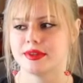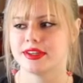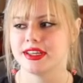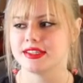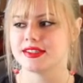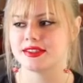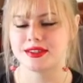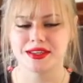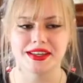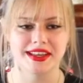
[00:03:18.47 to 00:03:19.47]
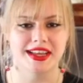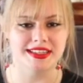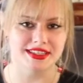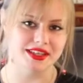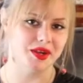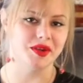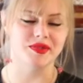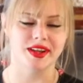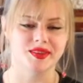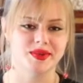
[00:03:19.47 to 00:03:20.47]
it's necessary for
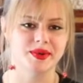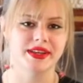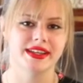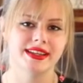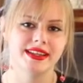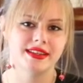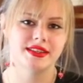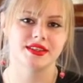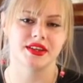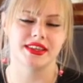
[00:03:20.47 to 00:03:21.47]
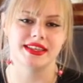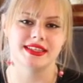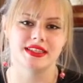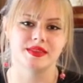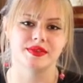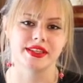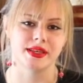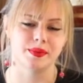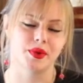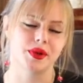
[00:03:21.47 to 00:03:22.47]
everyone. So I think it's definitely
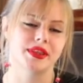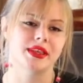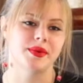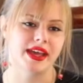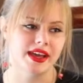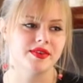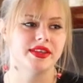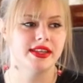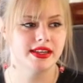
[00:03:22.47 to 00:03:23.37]
important that we have it.